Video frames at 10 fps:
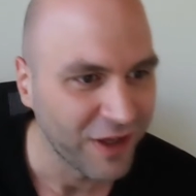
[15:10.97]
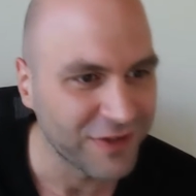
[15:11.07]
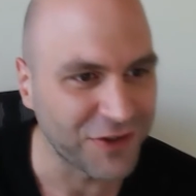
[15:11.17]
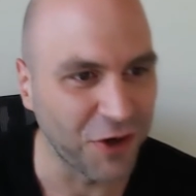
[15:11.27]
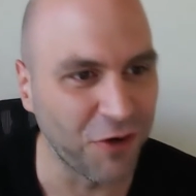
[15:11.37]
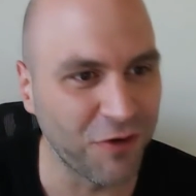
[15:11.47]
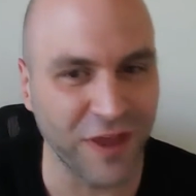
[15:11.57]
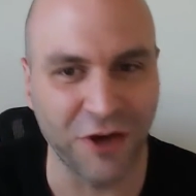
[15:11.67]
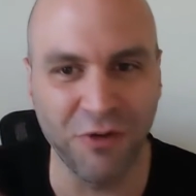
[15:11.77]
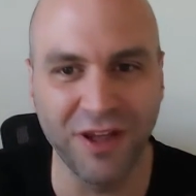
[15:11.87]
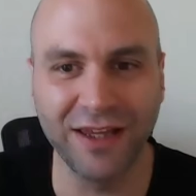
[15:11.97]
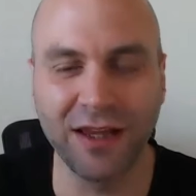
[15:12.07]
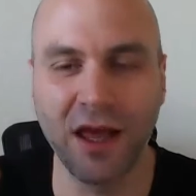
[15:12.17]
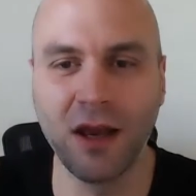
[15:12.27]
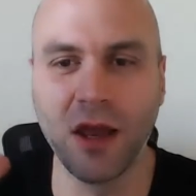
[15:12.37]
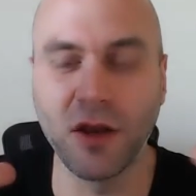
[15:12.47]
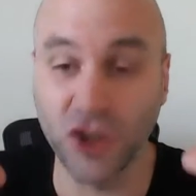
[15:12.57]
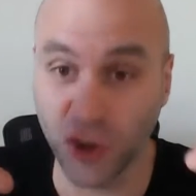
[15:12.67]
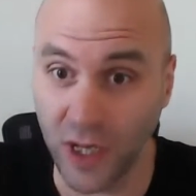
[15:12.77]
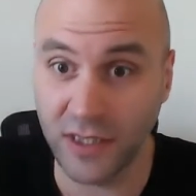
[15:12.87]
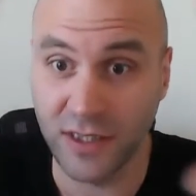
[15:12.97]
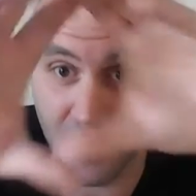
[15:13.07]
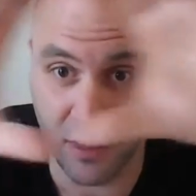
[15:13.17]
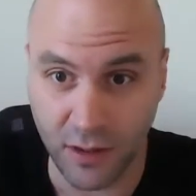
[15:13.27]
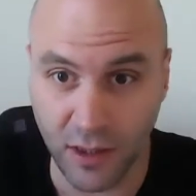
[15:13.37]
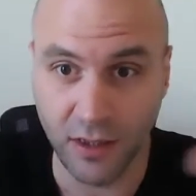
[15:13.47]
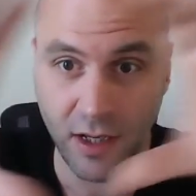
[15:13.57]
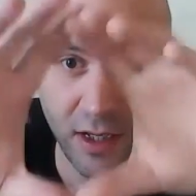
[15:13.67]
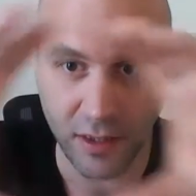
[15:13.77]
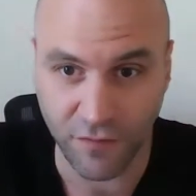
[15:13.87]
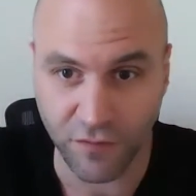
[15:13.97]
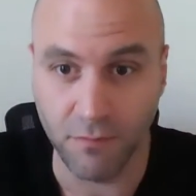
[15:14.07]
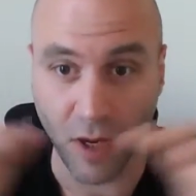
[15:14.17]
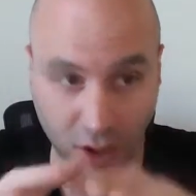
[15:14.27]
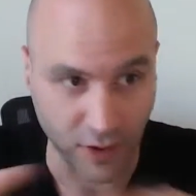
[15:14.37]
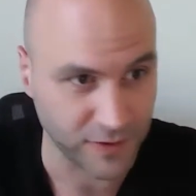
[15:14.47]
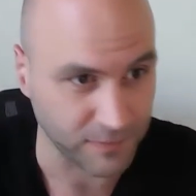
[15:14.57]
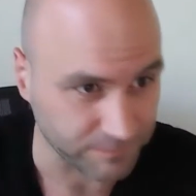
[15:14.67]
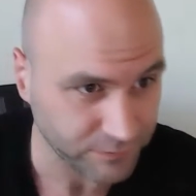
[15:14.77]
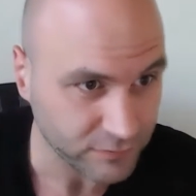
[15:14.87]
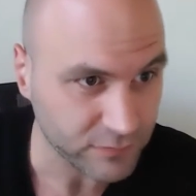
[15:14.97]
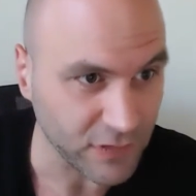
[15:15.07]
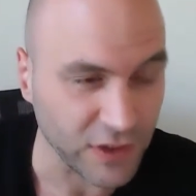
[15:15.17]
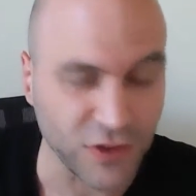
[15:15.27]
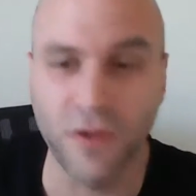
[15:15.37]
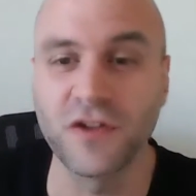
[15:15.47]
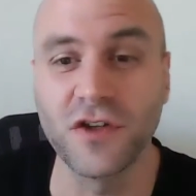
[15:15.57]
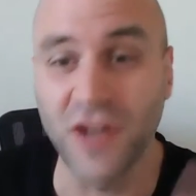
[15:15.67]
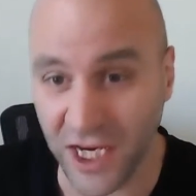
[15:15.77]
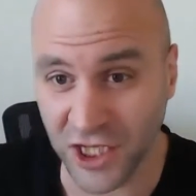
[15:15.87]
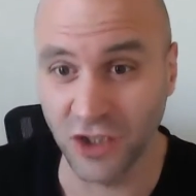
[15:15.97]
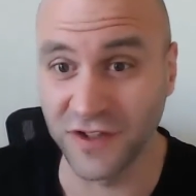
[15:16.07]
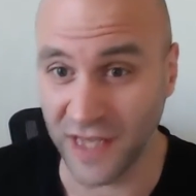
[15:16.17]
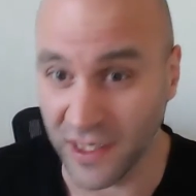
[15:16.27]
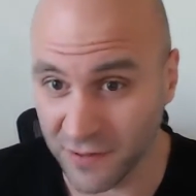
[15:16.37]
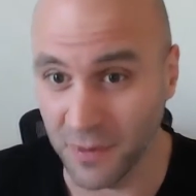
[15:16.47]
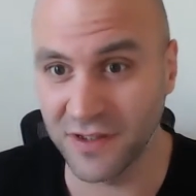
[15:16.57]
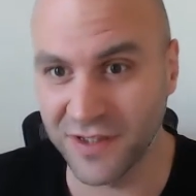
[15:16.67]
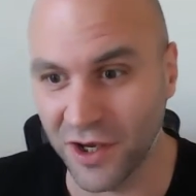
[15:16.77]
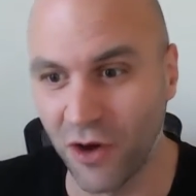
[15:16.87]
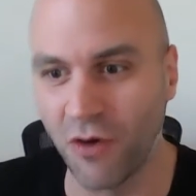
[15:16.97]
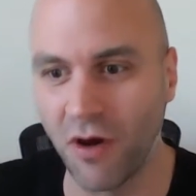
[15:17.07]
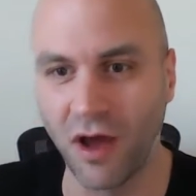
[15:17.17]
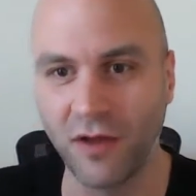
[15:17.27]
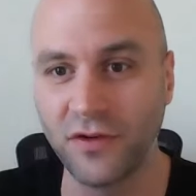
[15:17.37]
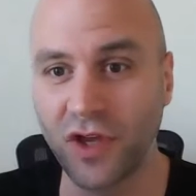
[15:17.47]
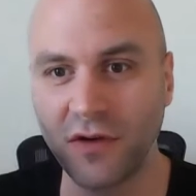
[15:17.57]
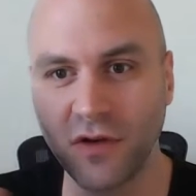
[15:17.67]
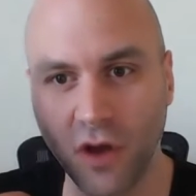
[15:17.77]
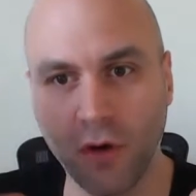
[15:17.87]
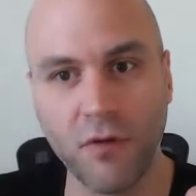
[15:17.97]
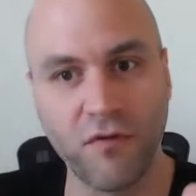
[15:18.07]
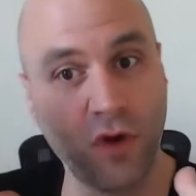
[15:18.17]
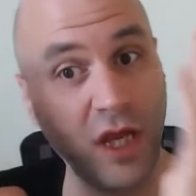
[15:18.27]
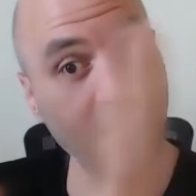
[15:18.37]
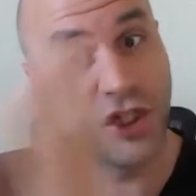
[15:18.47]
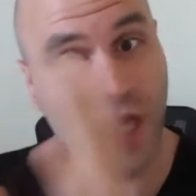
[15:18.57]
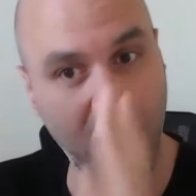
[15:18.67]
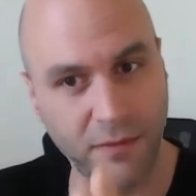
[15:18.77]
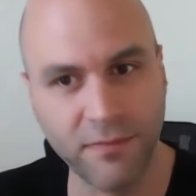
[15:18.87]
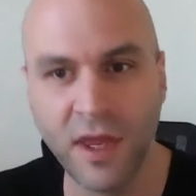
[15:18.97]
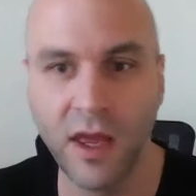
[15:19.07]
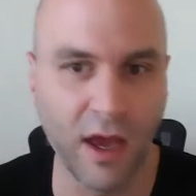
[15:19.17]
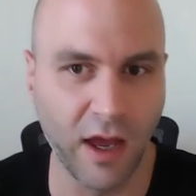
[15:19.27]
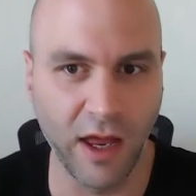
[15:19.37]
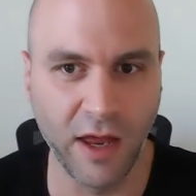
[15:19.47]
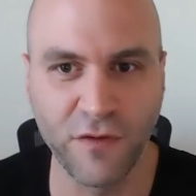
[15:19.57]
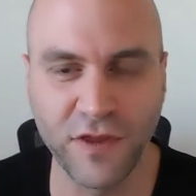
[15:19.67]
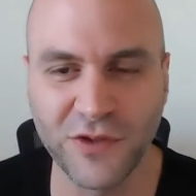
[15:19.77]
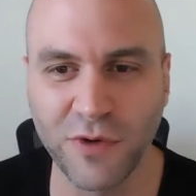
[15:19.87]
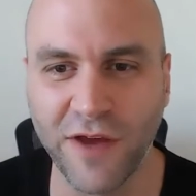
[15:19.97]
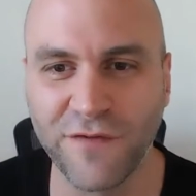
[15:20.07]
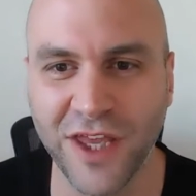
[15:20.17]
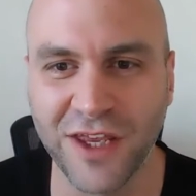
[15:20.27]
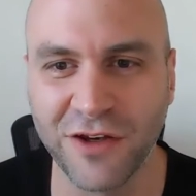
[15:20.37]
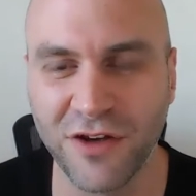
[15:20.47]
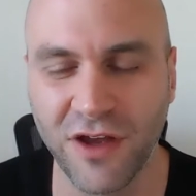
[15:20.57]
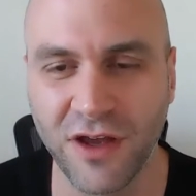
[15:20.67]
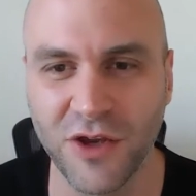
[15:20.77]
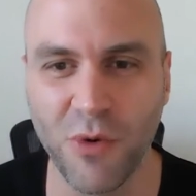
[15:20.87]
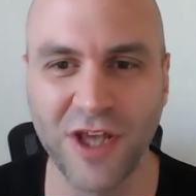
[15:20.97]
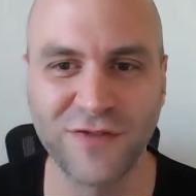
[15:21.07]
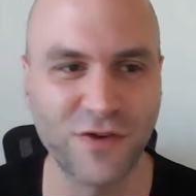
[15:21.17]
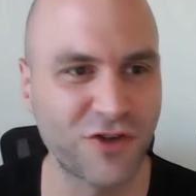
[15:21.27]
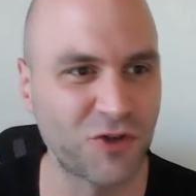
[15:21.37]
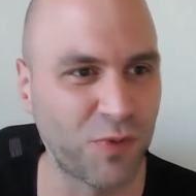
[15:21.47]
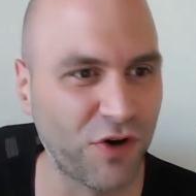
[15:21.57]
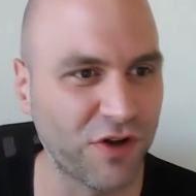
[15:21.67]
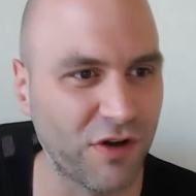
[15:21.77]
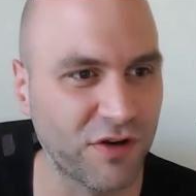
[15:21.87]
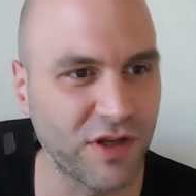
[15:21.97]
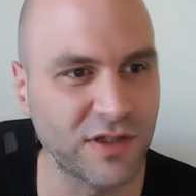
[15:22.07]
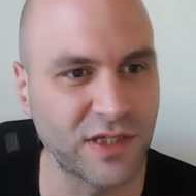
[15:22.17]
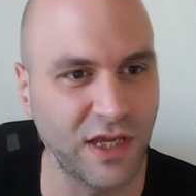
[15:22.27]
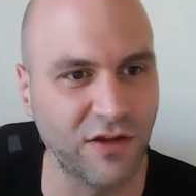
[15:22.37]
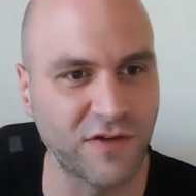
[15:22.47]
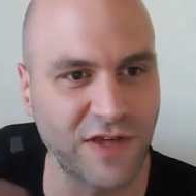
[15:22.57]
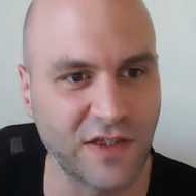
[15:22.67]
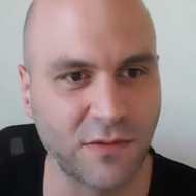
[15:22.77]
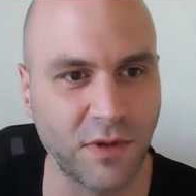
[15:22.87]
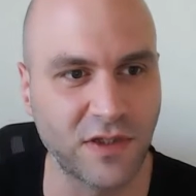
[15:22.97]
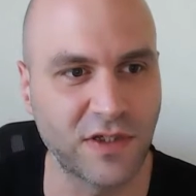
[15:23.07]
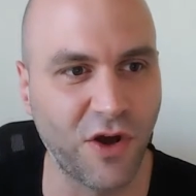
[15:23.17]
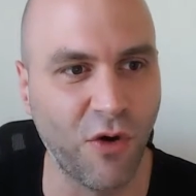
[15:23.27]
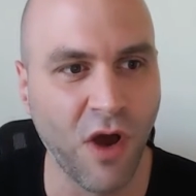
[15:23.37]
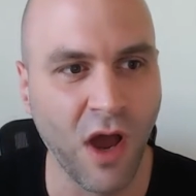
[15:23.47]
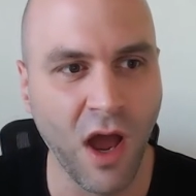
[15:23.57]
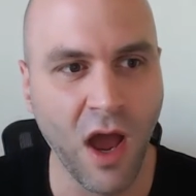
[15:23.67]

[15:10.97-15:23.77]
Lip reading: so they created a lot of trends in different buckets. So there's a national sentiment. So you can go for each game. And for this one, I've taken U.S. versus Portugal. You can say the sentiment. So